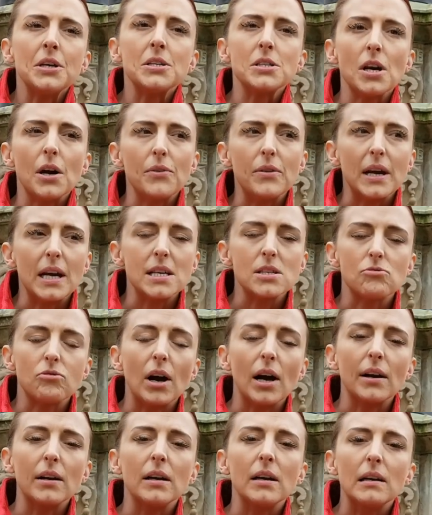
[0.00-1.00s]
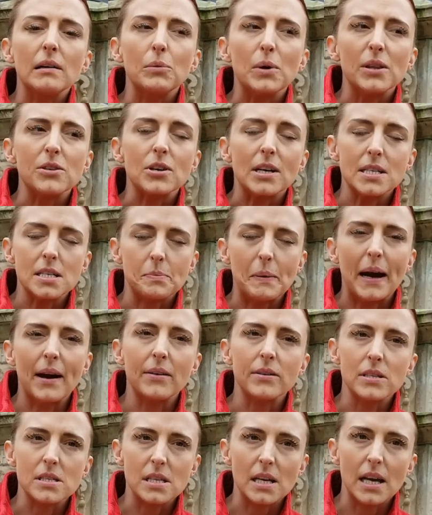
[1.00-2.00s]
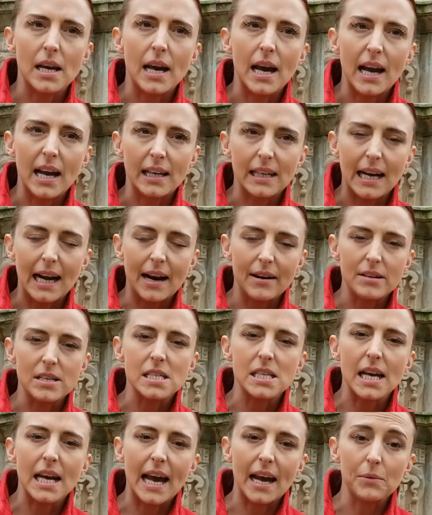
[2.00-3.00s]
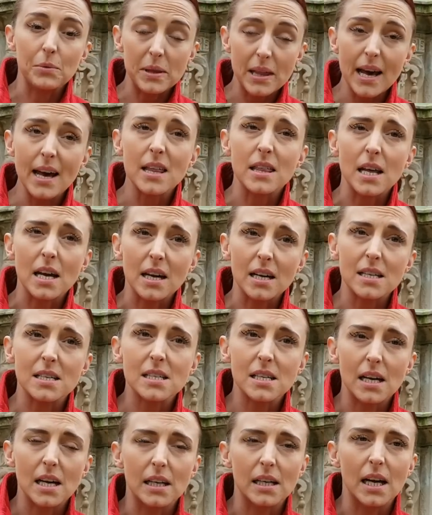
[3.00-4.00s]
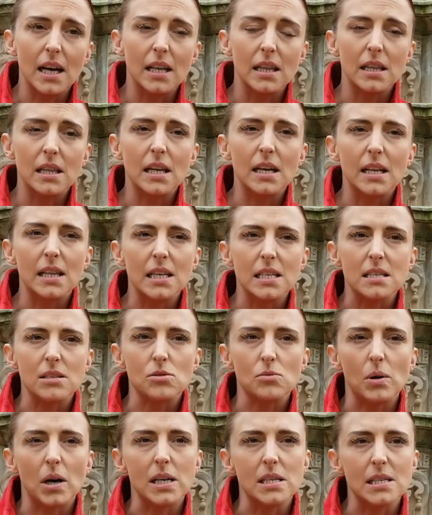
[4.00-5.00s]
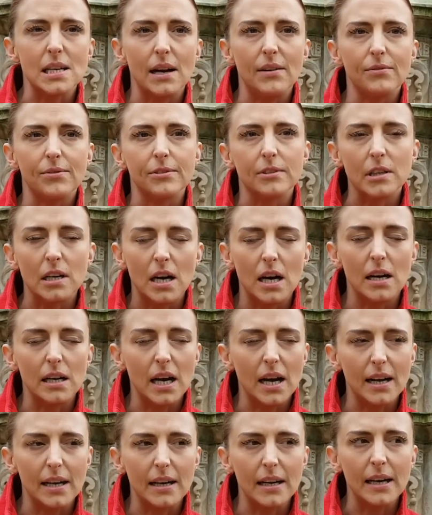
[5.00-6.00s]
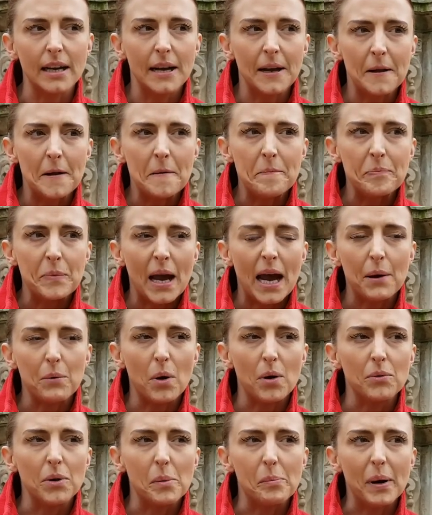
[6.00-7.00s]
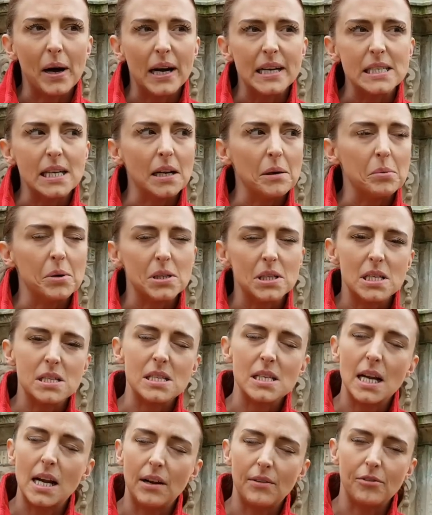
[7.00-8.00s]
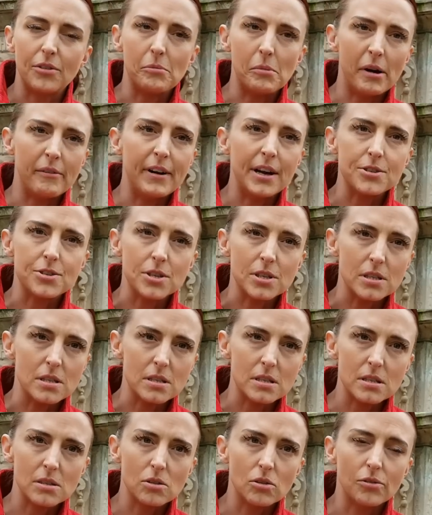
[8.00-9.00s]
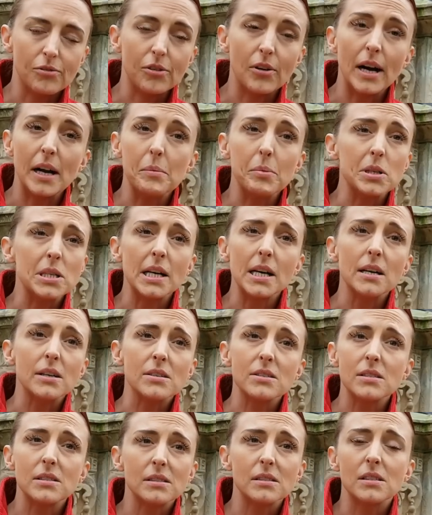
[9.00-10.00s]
so that it's run with transparency and clarity and with ethics. And this is what I stand for. I won't abide anybody stealing from our veterans or for anybody else.